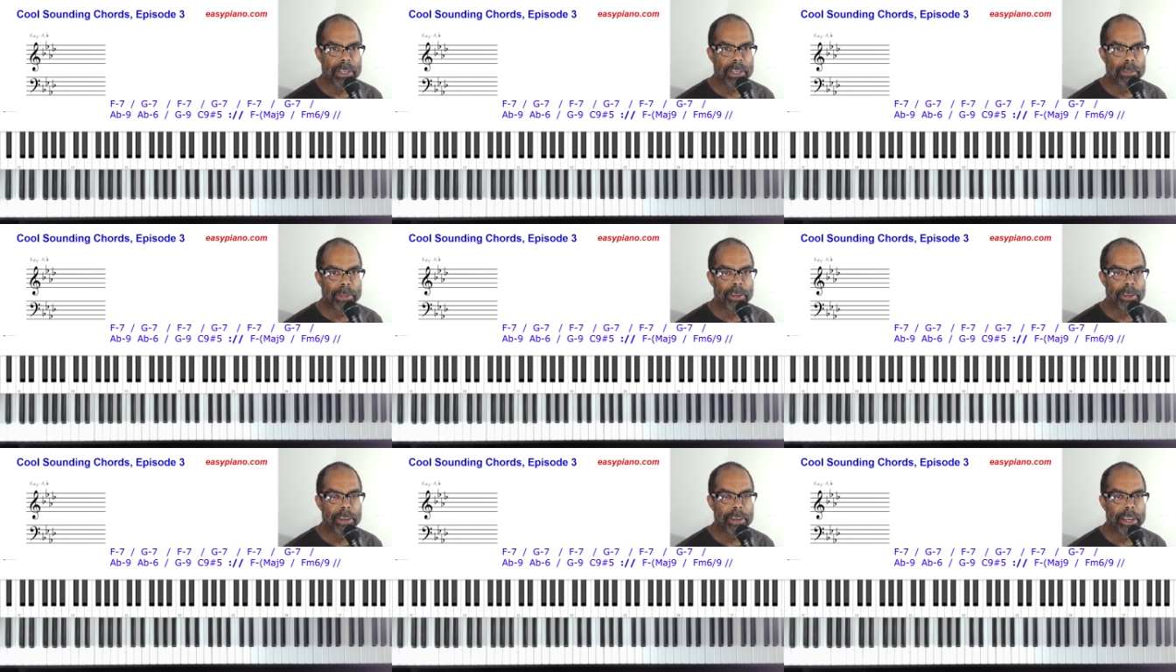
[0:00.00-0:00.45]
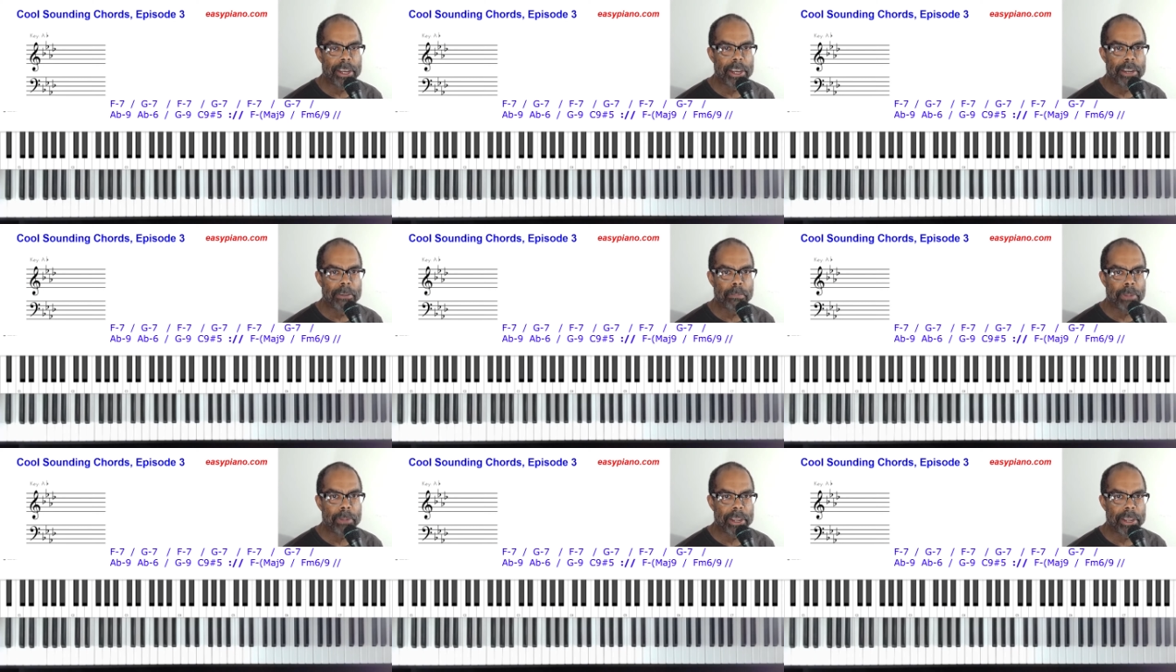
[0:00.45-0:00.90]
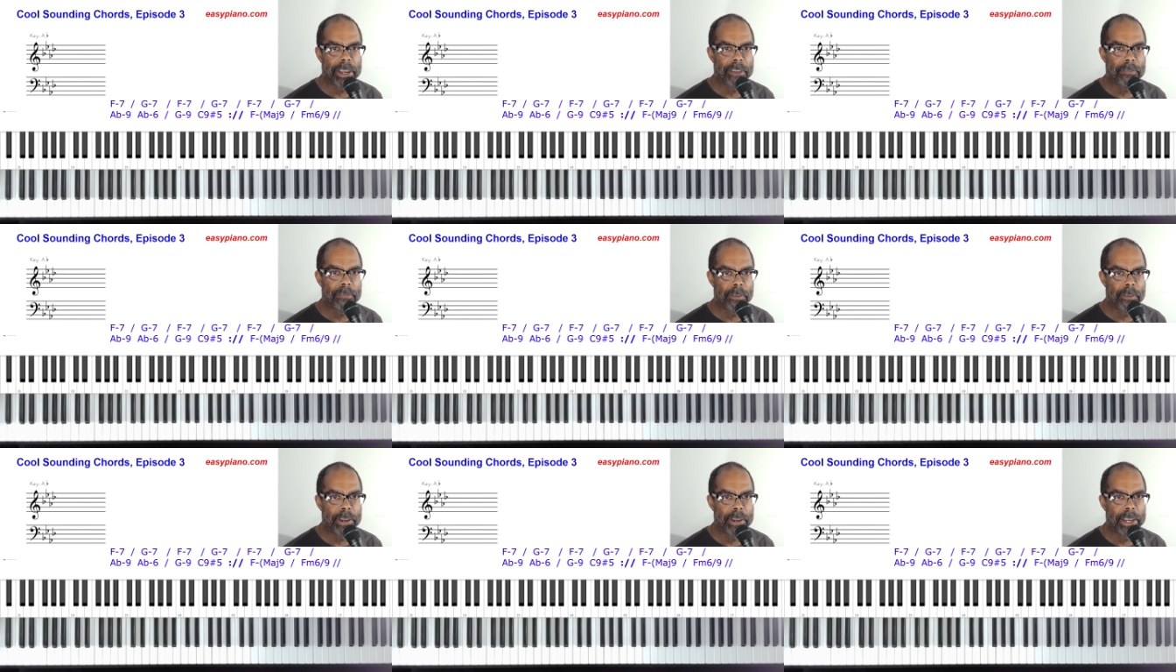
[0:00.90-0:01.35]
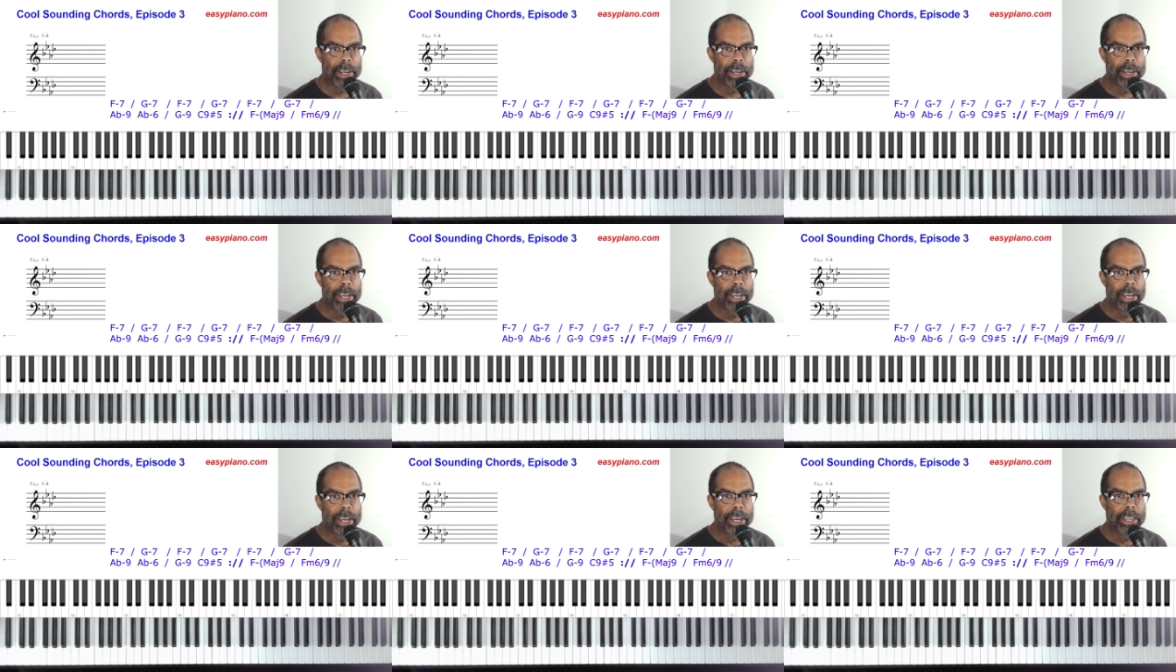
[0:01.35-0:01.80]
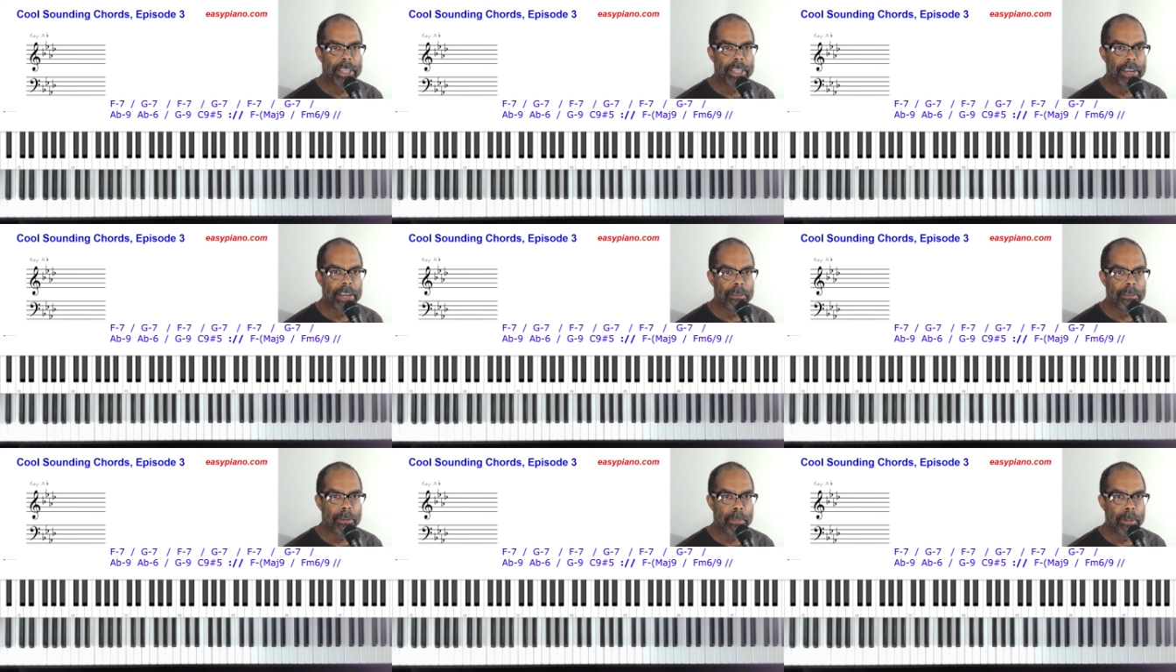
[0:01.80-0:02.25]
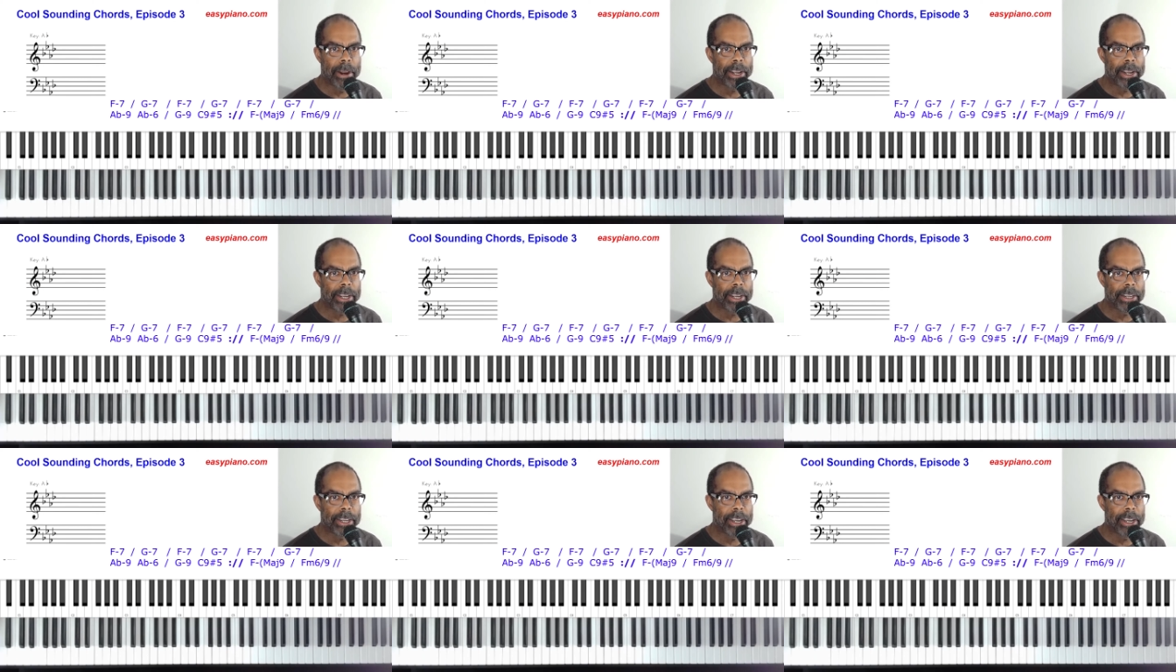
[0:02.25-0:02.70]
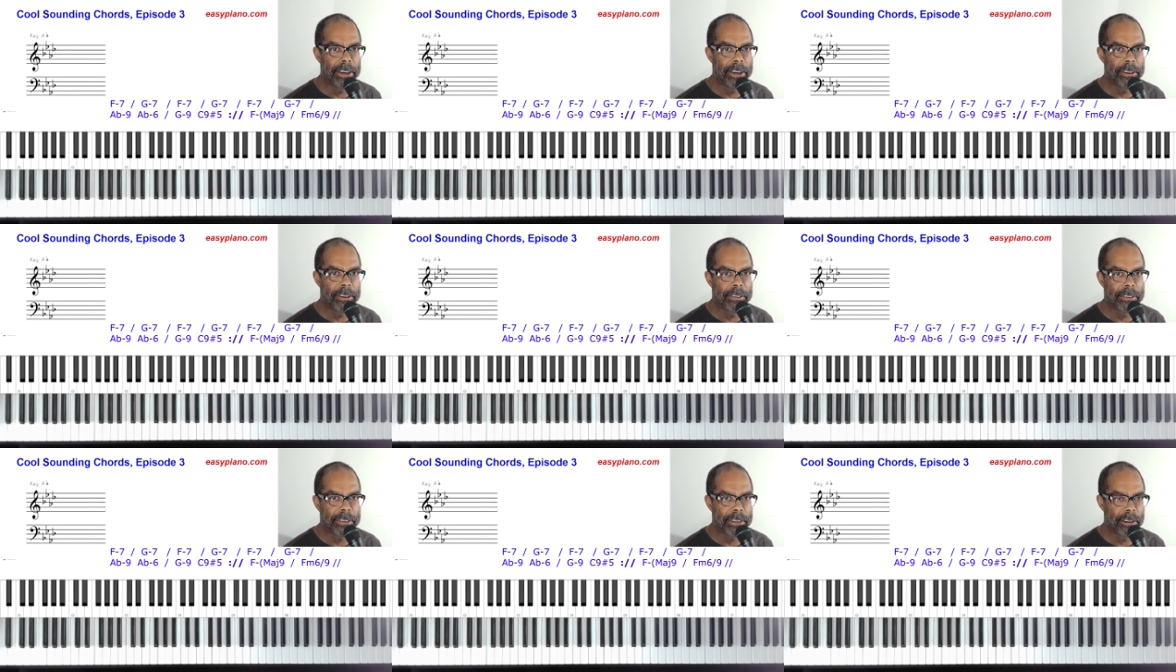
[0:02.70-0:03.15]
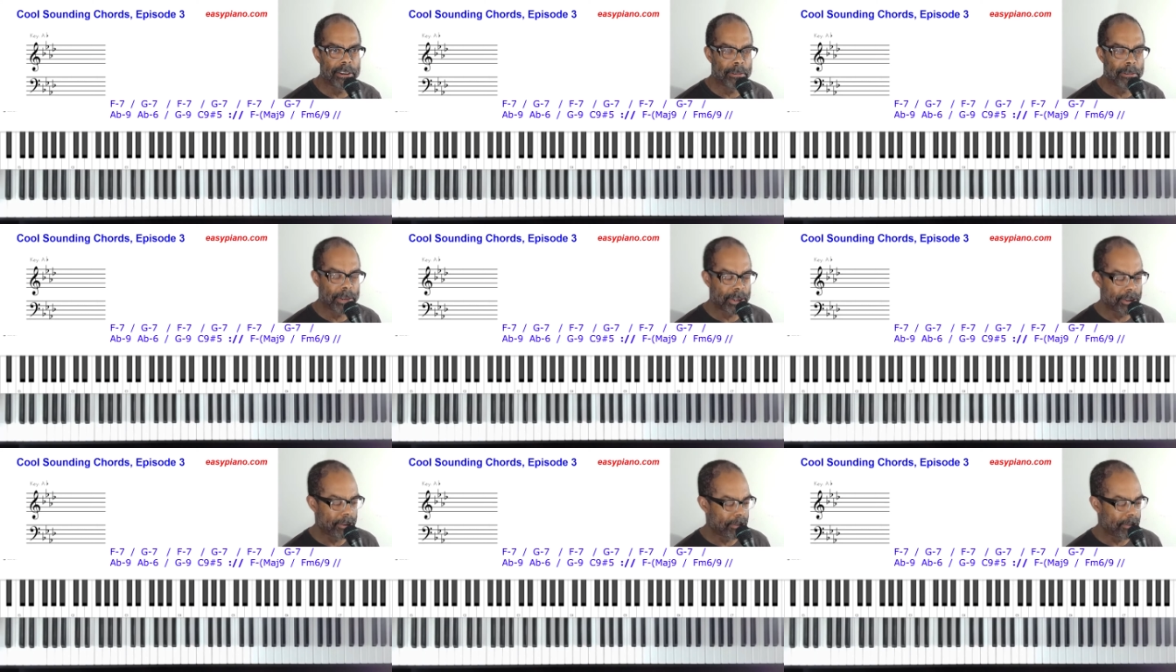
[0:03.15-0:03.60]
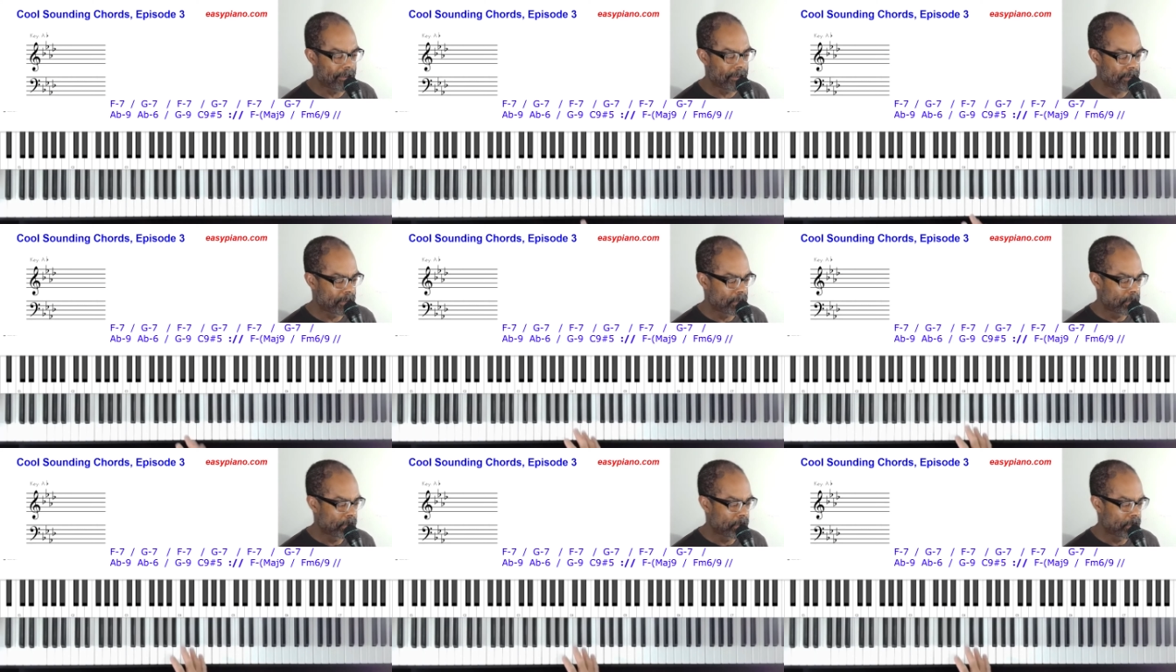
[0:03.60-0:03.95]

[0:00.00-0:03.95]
So let me go ahead and play it for you, and then I will break it down. So here we go.